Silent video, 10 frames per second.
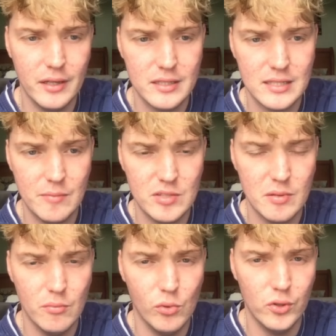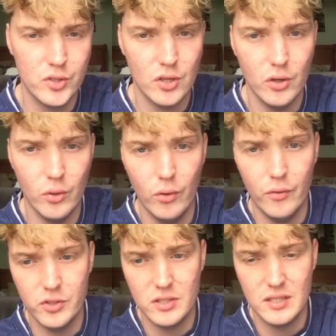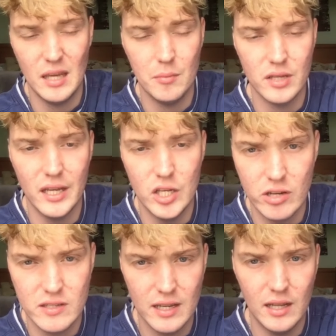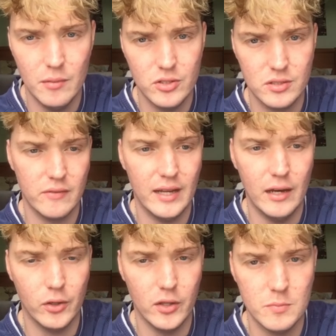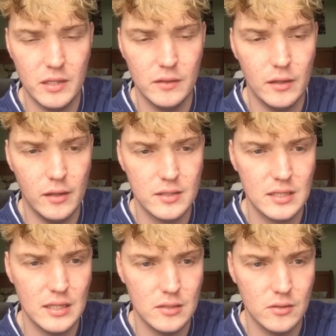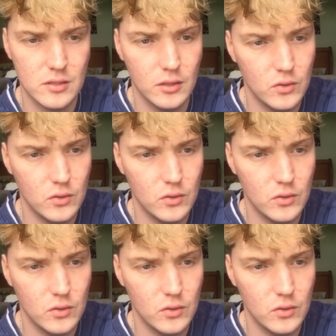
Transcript: It seems to be more so just teams are interested in him, just given how good he's been the last season or so.